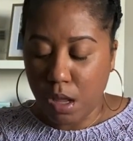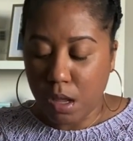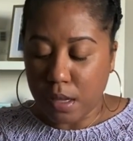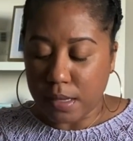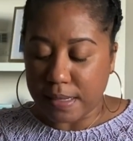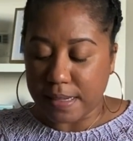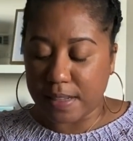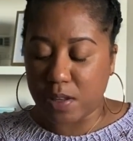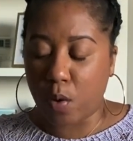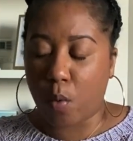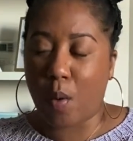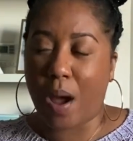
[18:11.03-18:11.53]

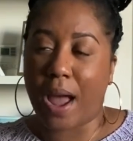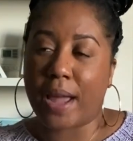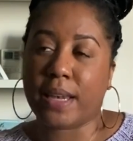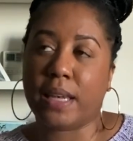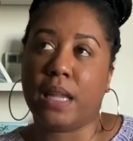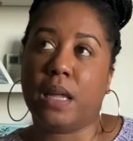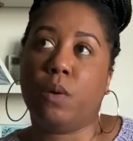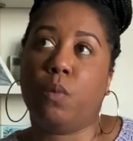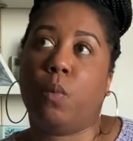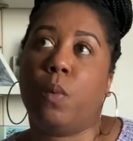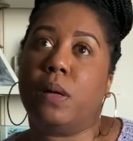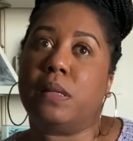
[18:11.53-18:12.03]
So I
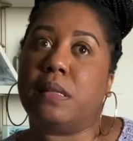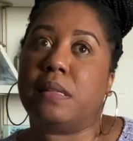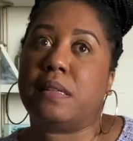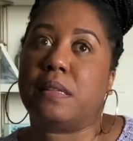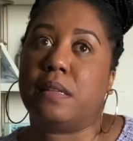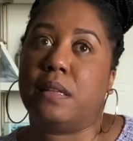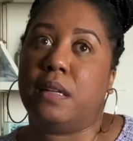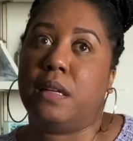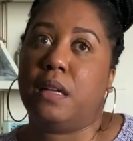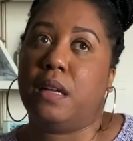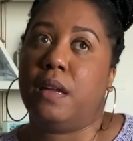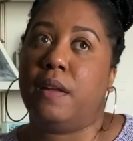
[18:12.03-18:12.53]
knit one
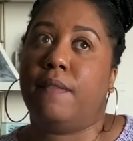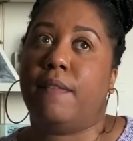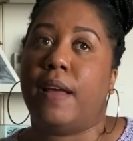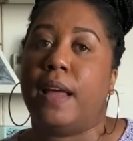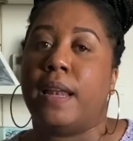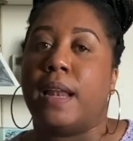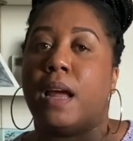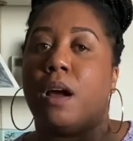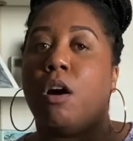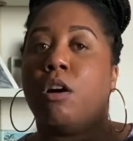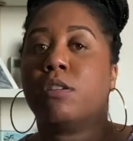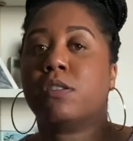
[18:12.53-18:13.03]
sleeve, and
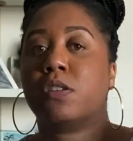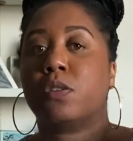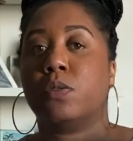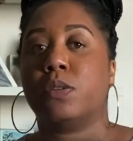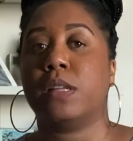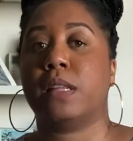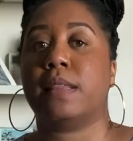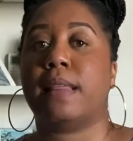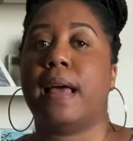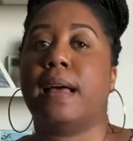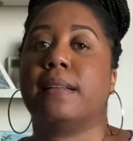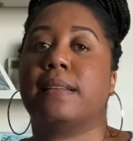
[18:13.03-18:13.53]
I also
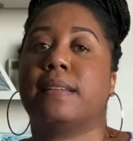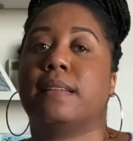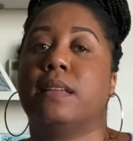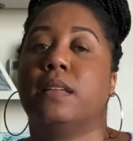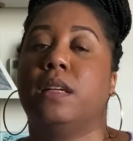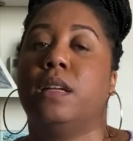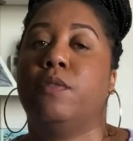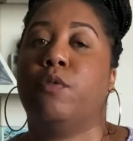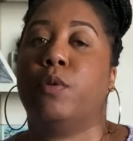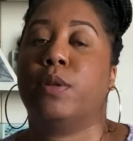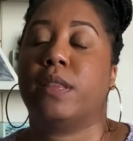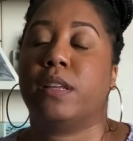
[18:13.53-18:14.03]
did that
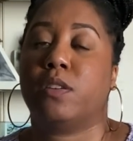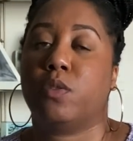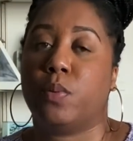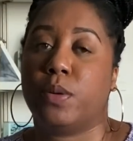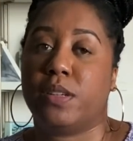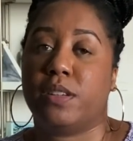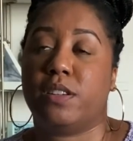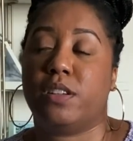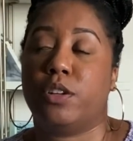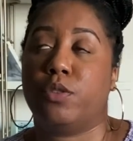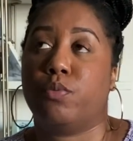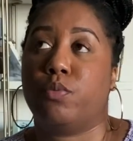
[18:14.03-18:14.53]
sleeve with a
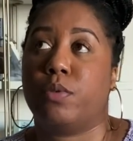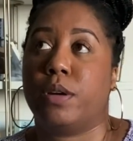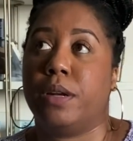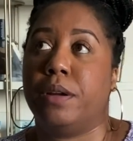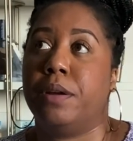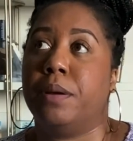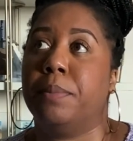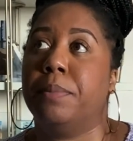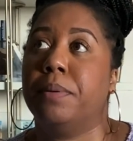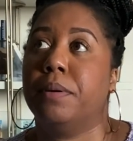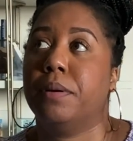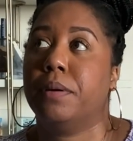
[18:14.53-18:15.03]
twisted
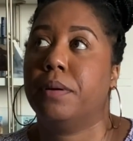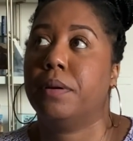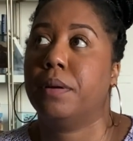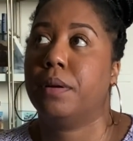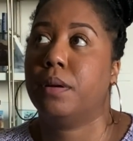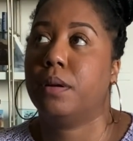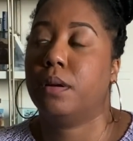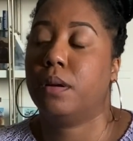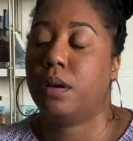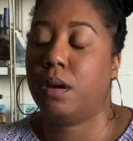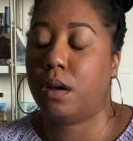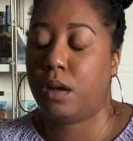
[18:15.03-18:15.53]
rib
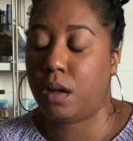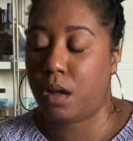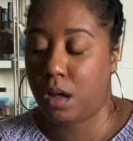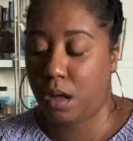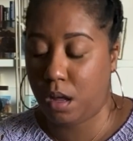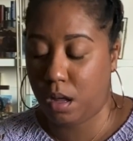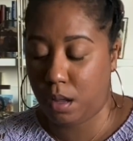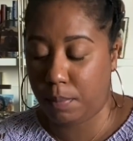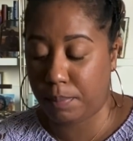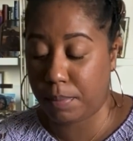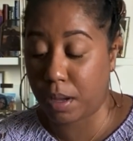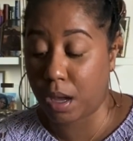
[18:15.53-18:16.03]

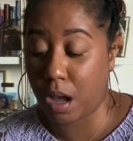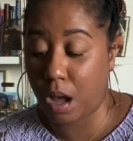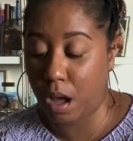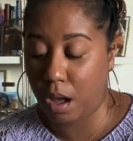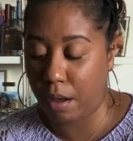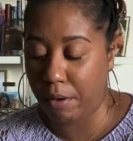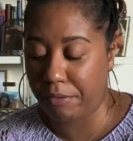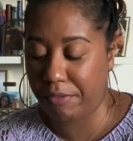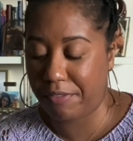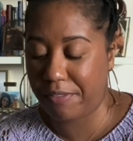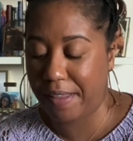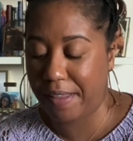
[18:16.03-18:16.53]
cuff,